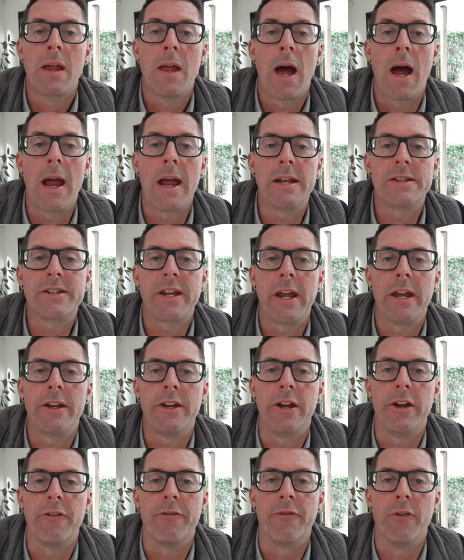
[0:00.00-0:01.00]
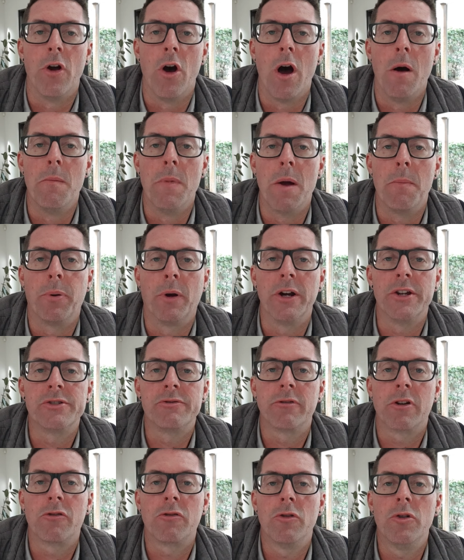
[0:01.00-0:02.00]
Hey, it's Kent here from
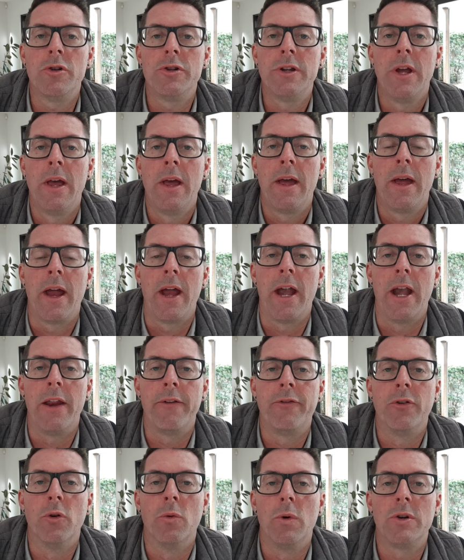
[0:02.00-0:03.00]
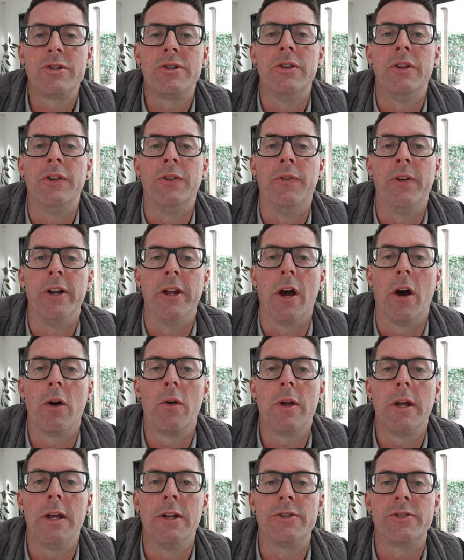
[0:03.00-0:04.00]
Apprentice Recruit, and if you're watching this
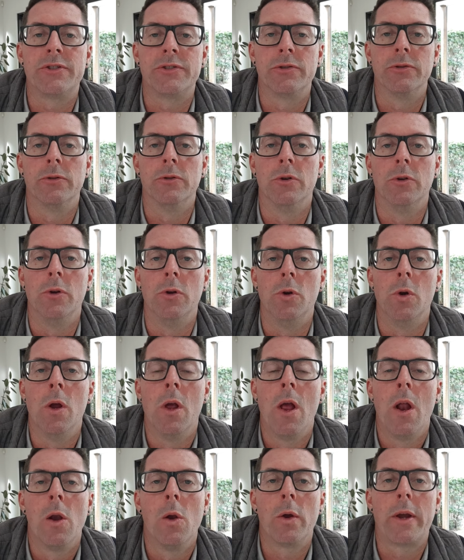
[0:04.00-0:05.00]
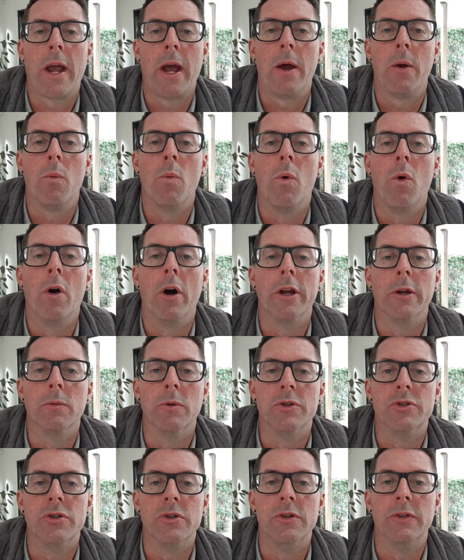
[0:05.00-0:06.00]
video, it's to look at why you
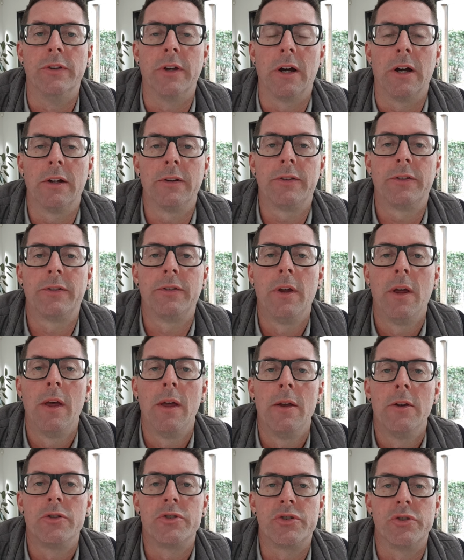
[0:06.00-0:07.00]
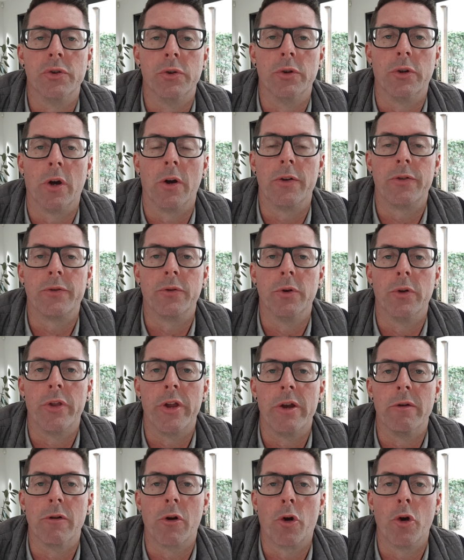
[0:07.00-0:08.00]
would choose us to go through
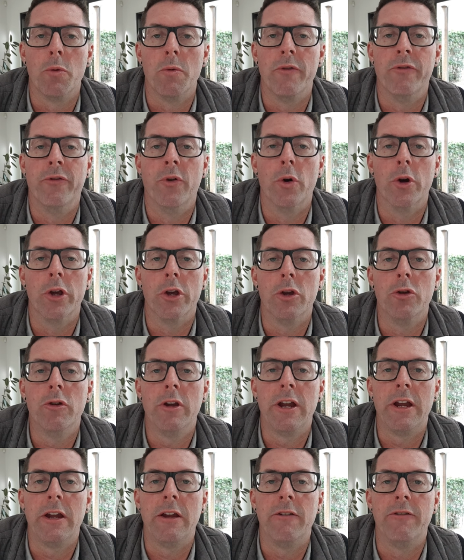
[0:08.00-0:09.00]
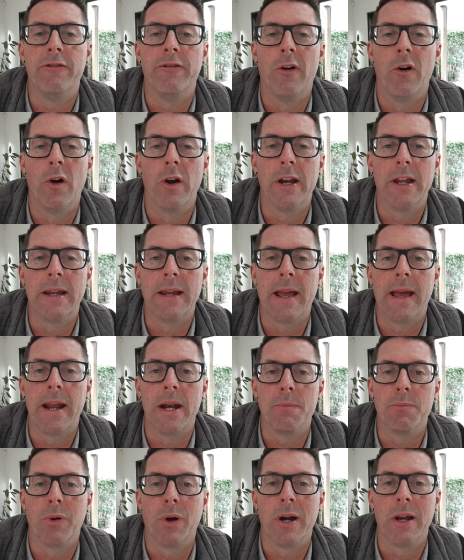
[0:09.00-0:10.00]
the recruitment for you in finding an
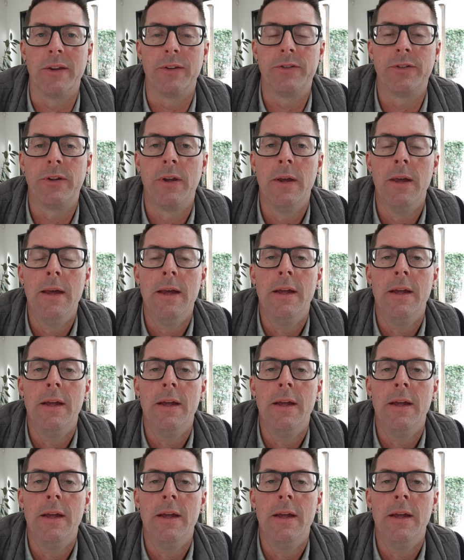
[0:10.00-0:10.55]
apprentice.